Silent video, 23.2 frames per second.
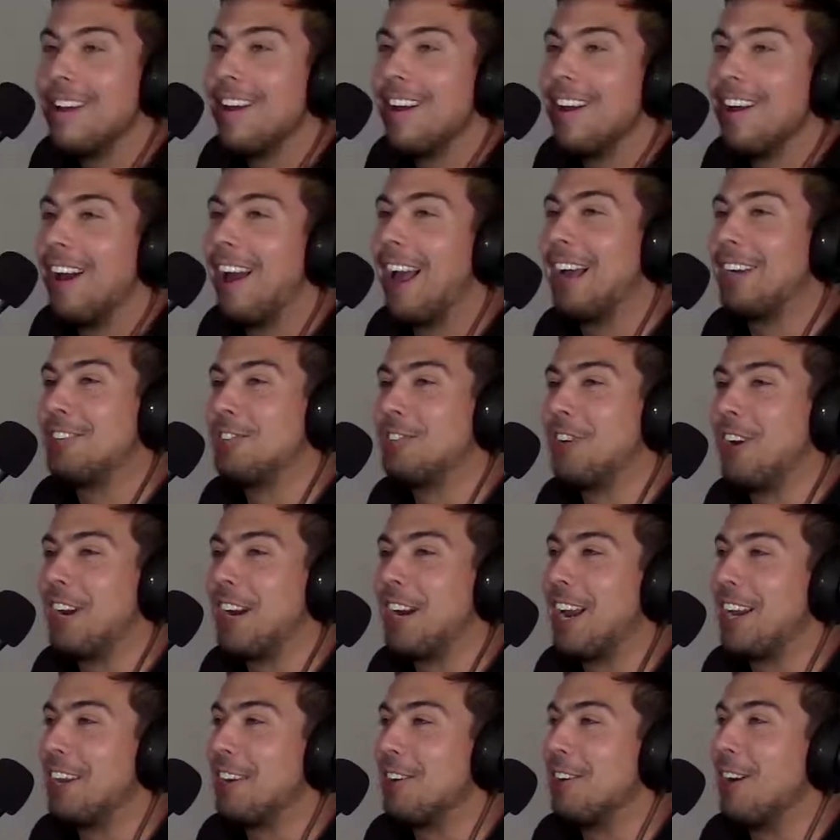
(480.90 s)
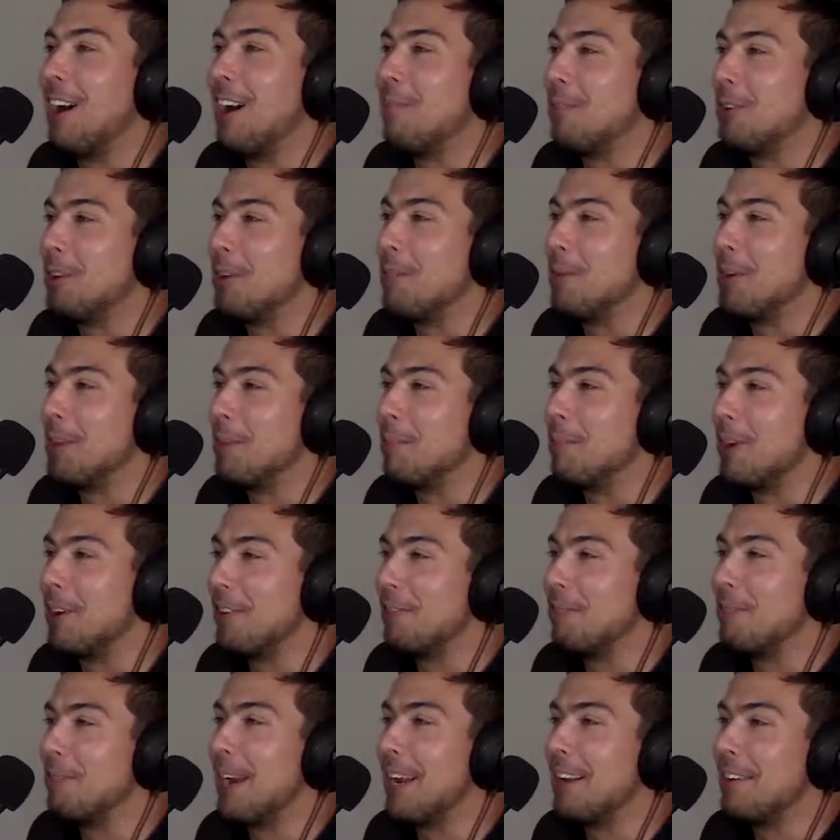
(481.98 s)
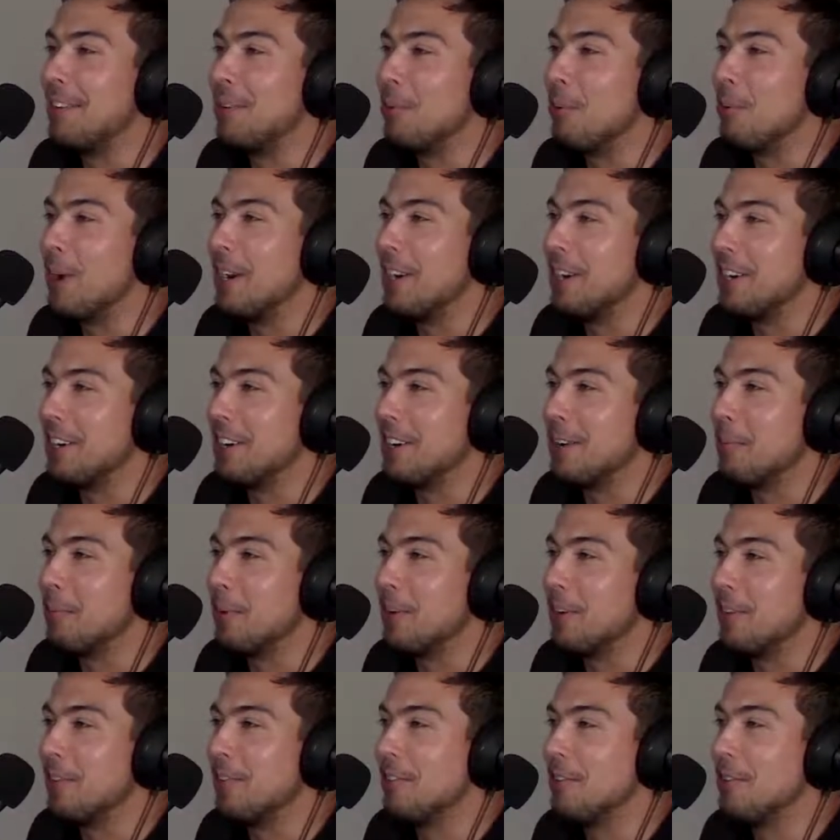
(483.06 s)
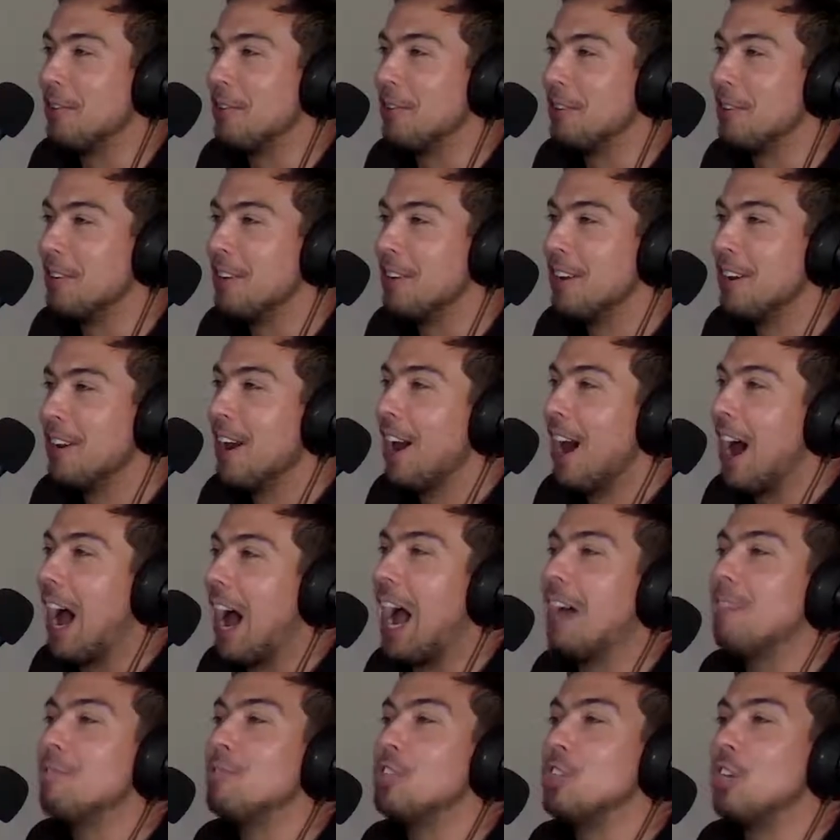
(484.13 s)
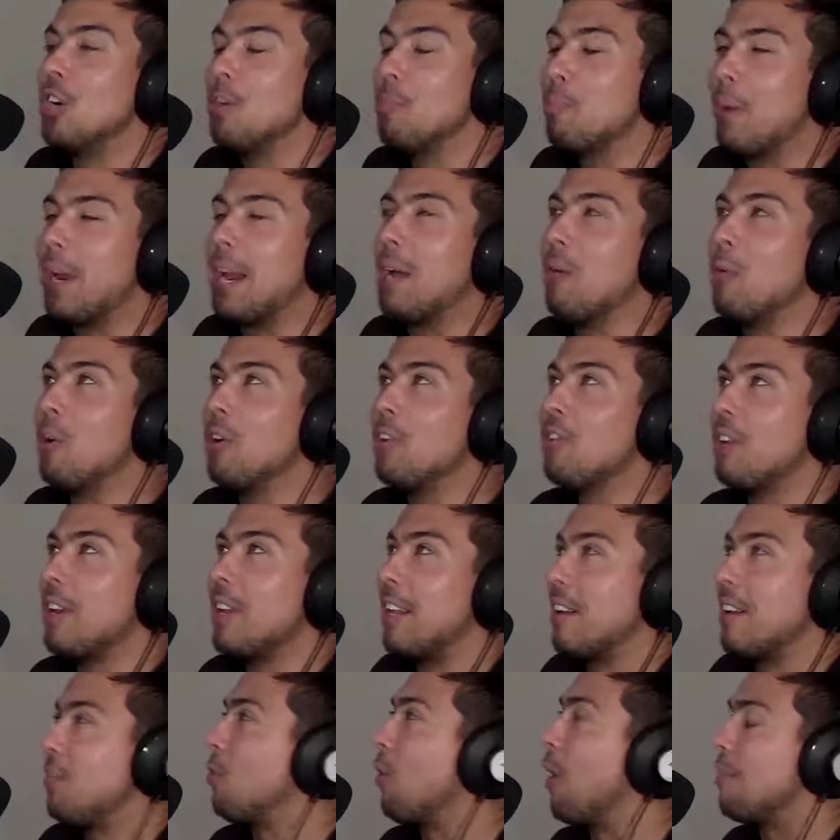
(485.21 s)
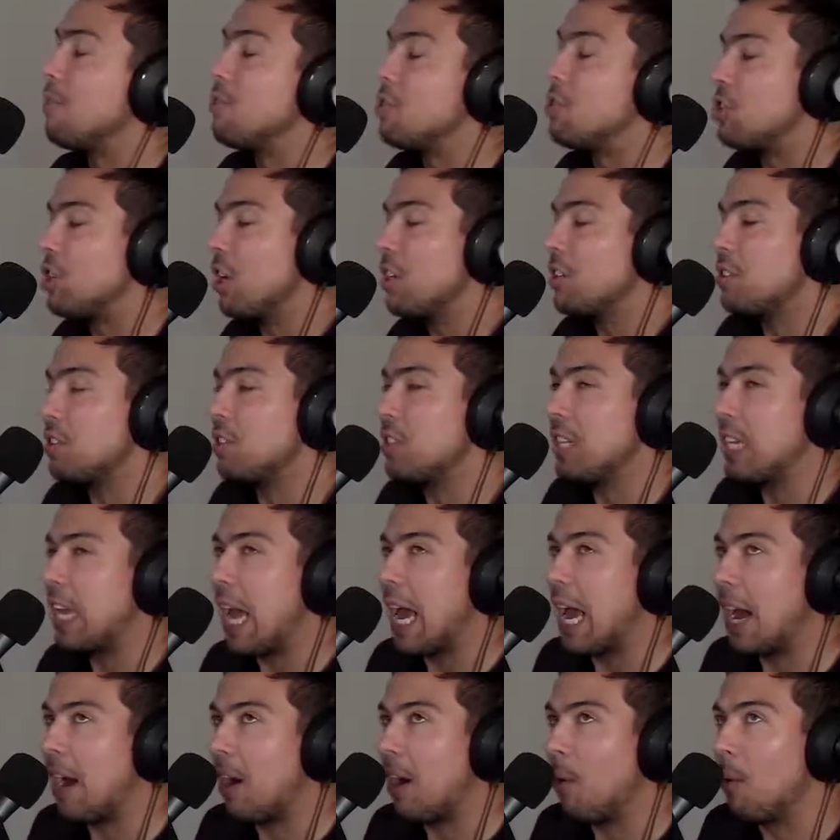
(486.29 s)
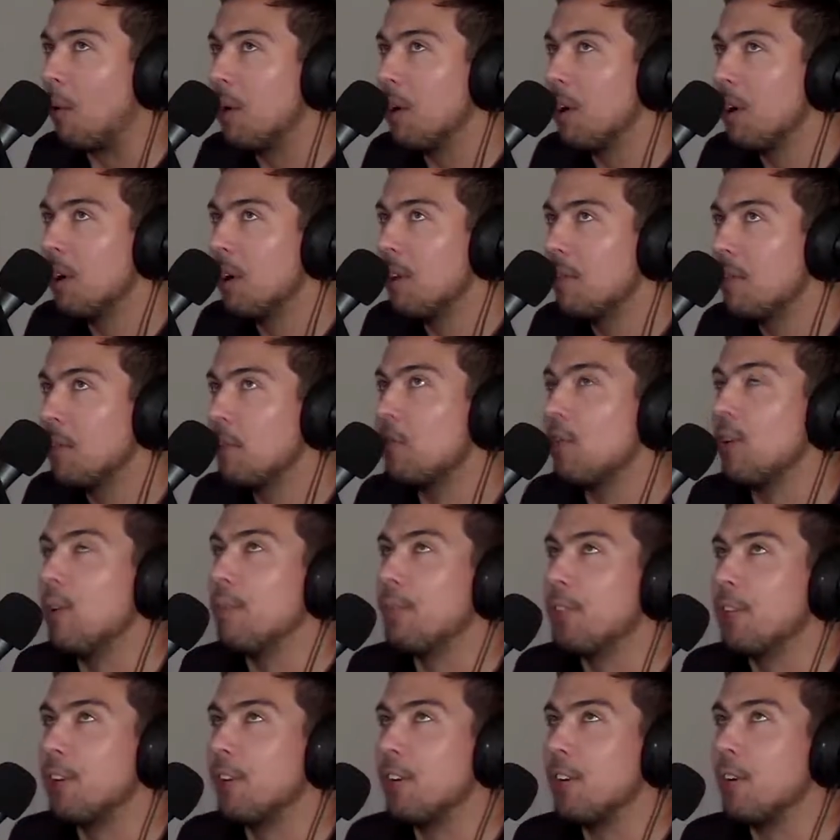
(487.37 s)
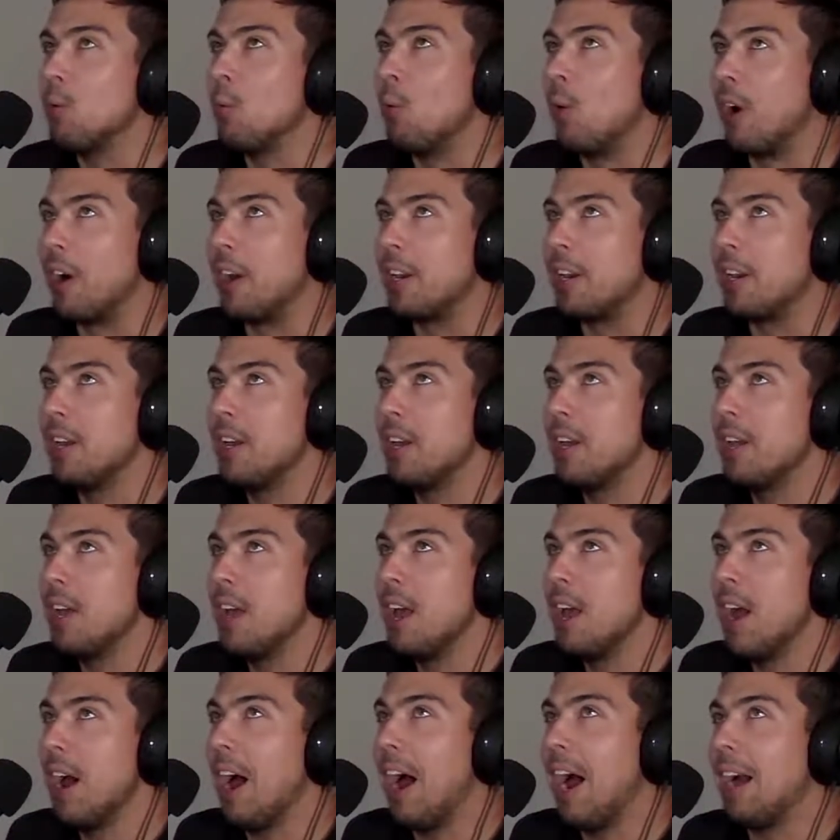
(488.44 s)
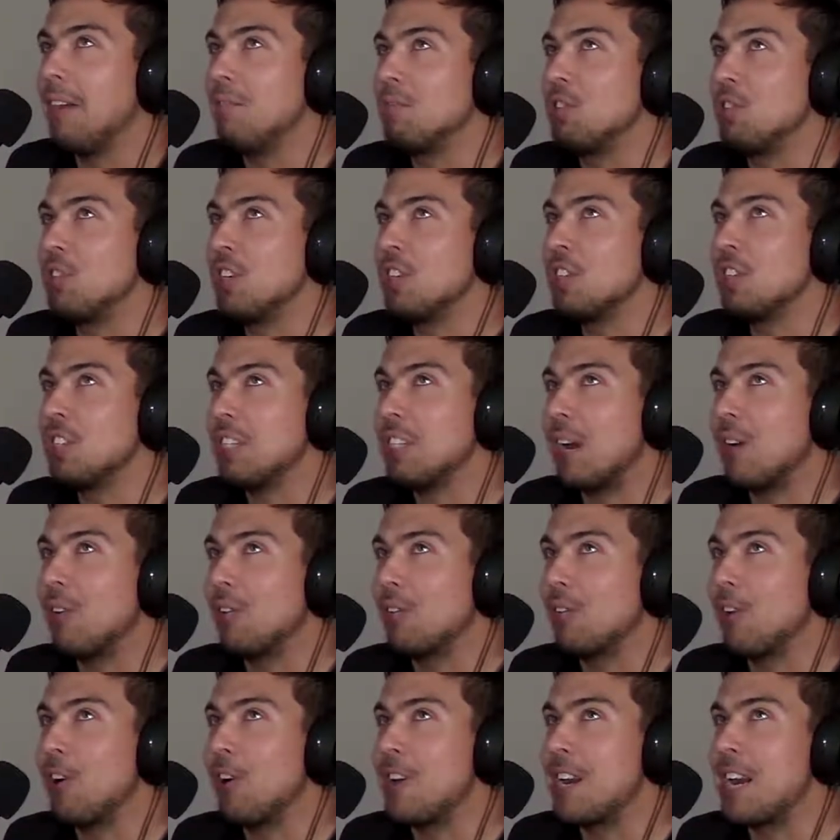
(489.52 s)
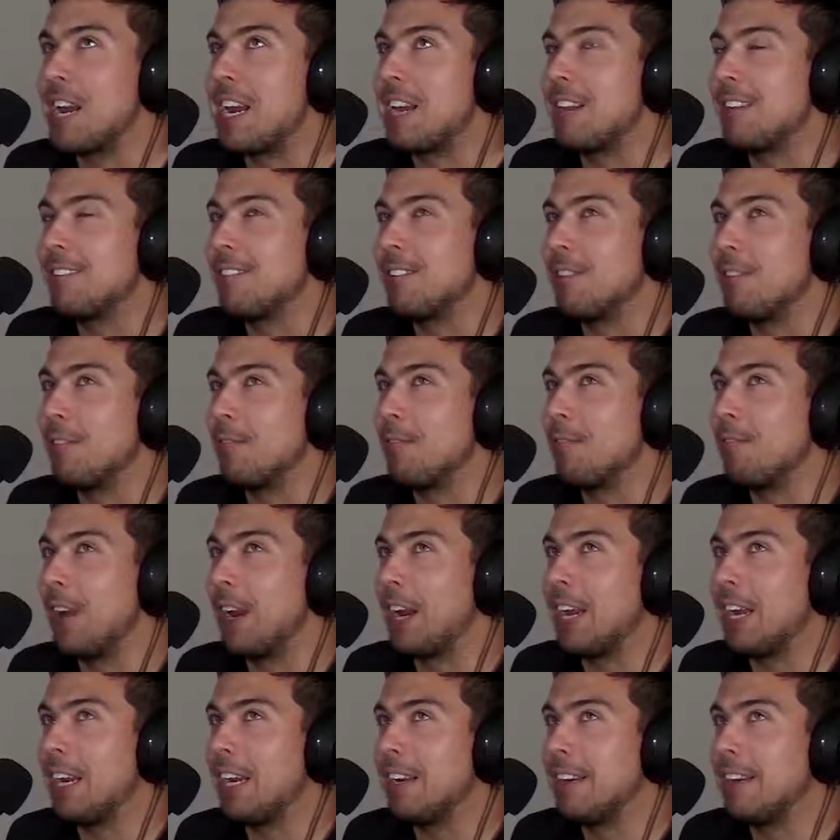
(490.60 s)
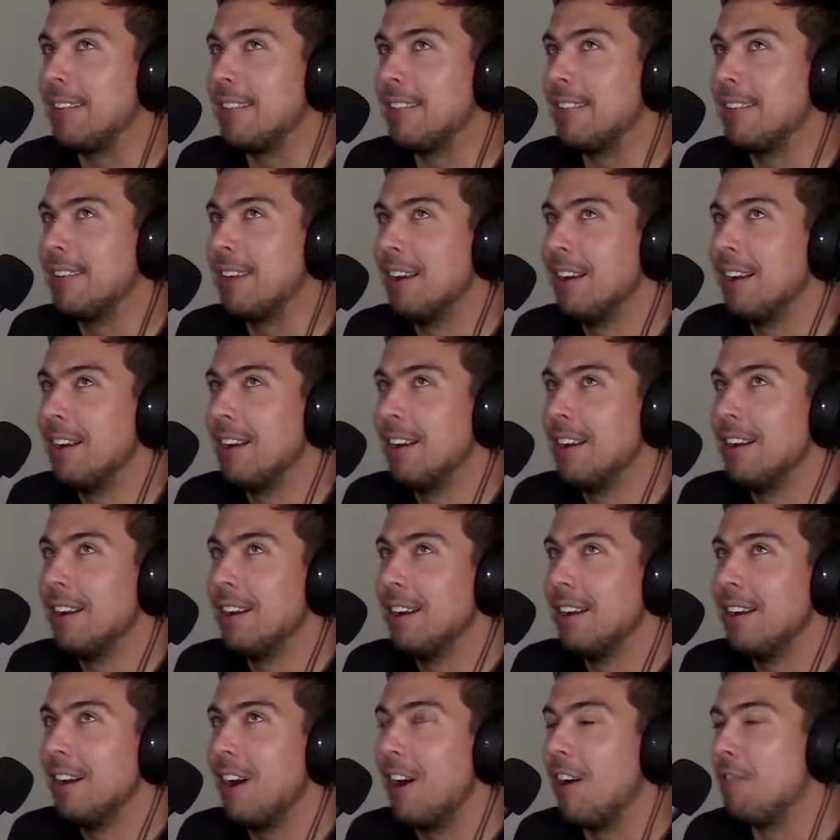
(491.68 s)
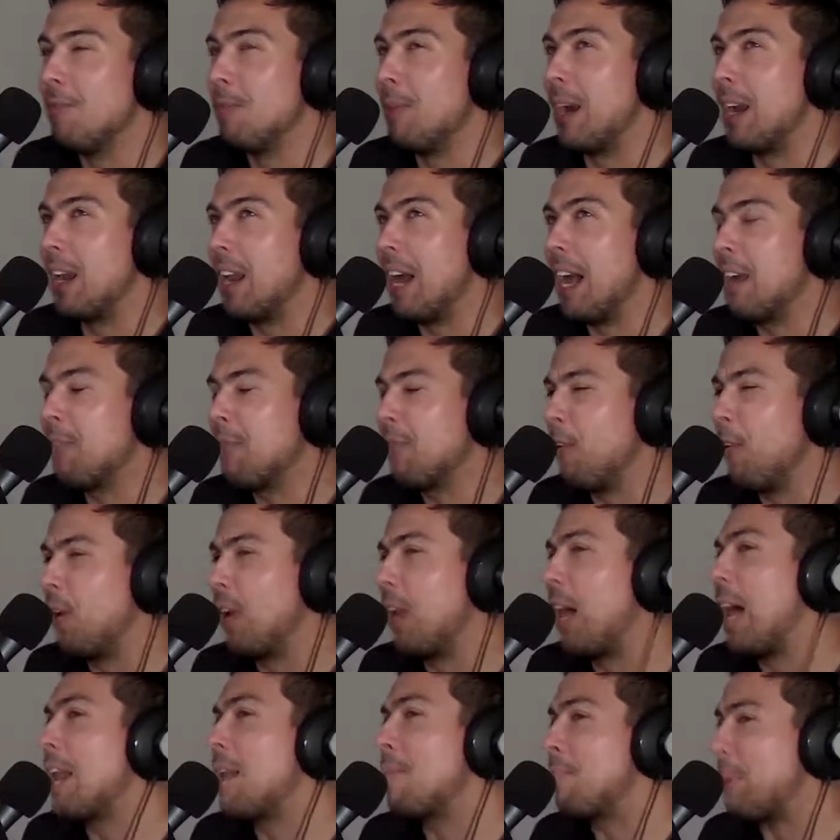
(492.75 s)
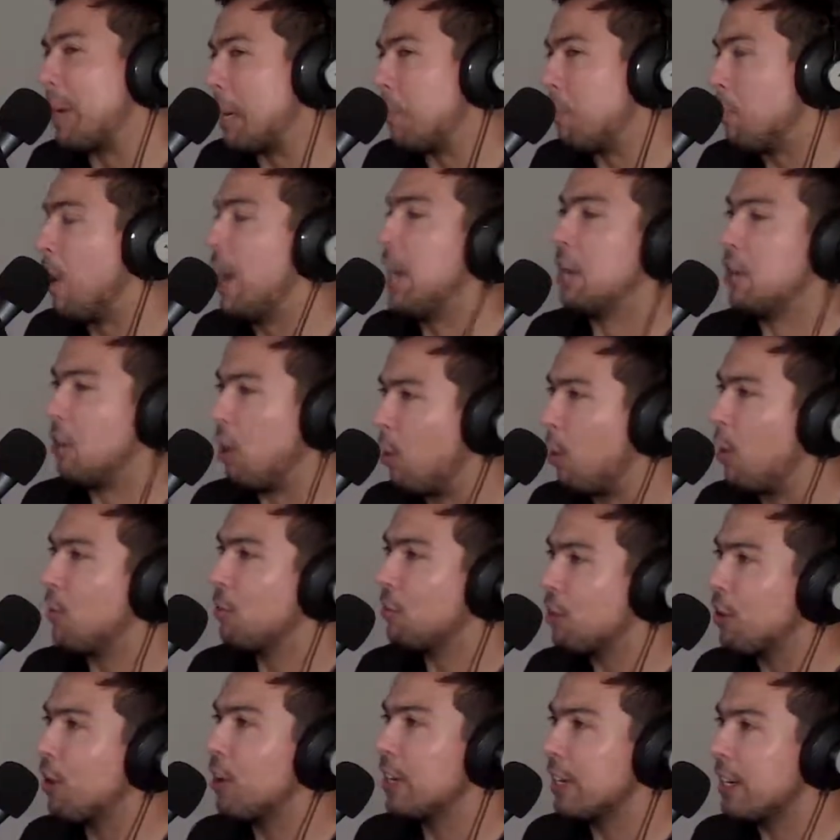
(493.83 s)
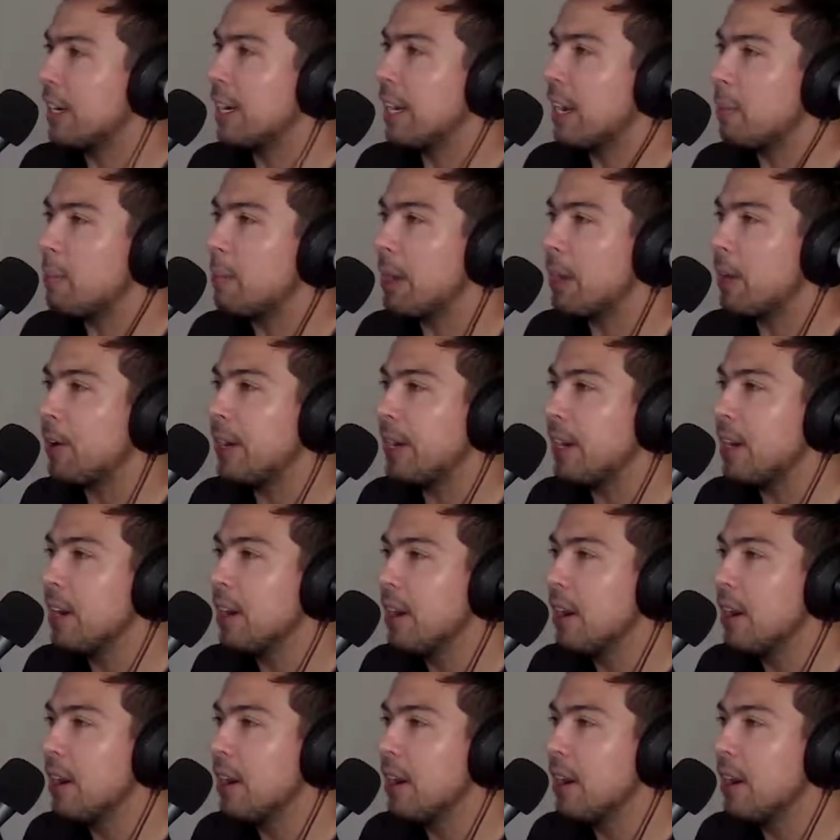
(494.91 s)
Actually, I gotta go. I'm gonna be the best man in a wedding here pretty soon. Before that. I'm just, but I will say this. So I'm just now, so I'm thirty-one. I'm just now starting to enter the phase of my life where a lot of people I know are starting to get married.